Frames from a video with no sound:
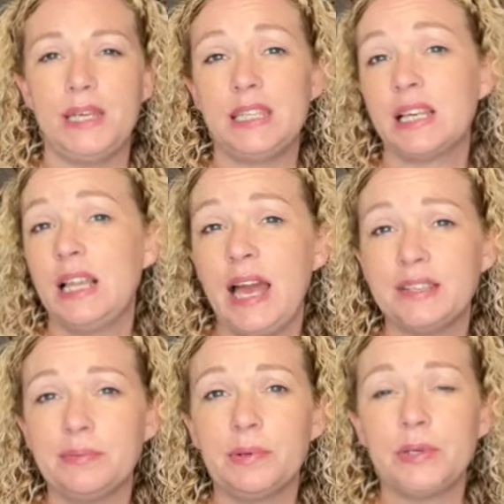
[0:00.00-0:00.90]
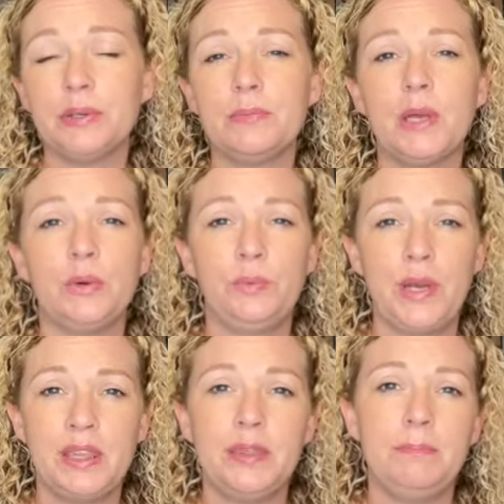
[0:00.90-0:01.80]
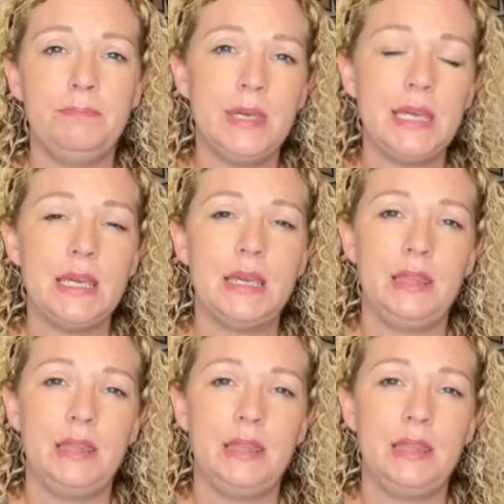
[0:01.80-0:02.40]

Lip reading: in the classroom with me